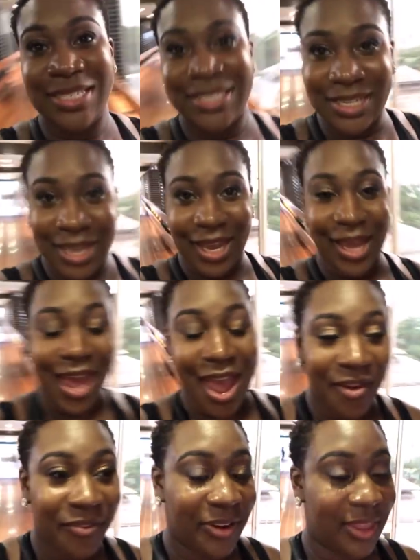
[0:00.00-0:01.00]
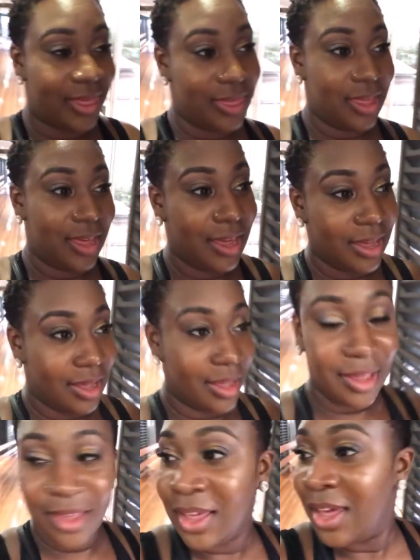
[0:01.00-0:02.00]
see
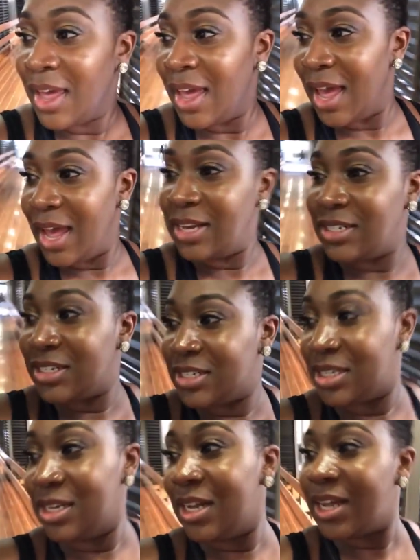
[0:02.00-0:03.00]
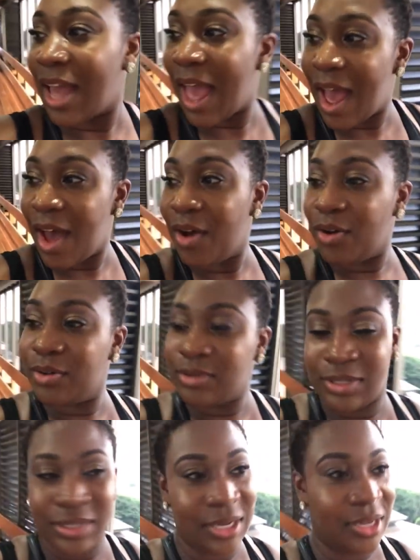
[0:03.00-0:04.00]
everything and just look
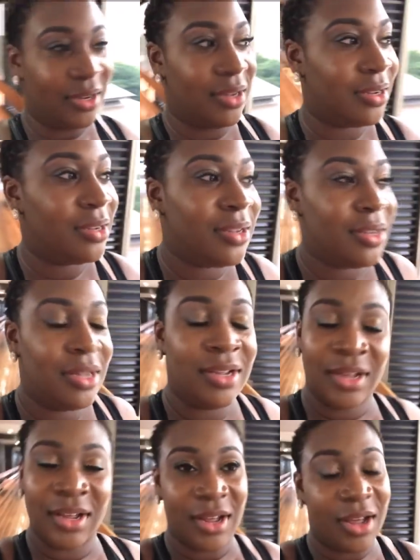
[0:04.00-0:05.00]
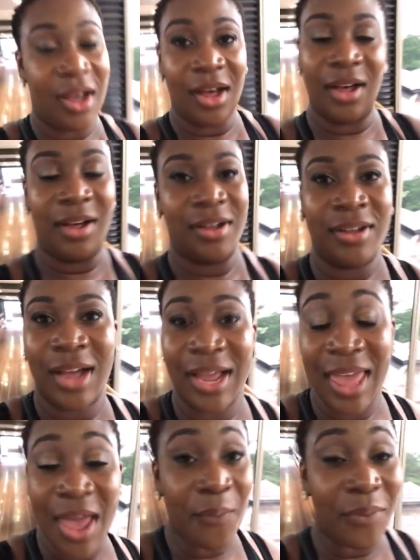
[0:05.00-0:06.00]
out. Oh, I
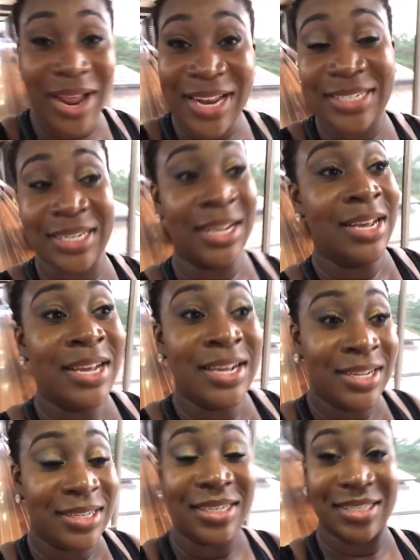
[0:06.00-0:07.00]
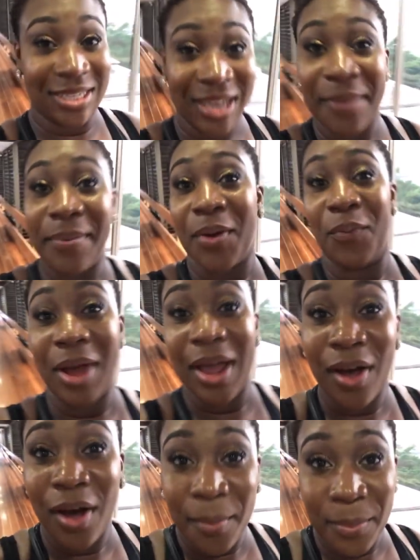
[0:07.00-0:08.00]
can't wait to sleep and
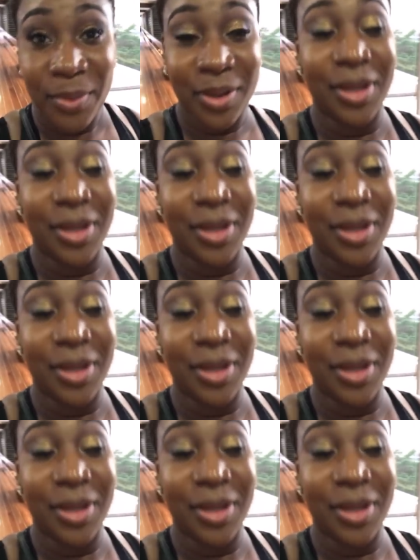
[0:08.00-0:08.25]
wake up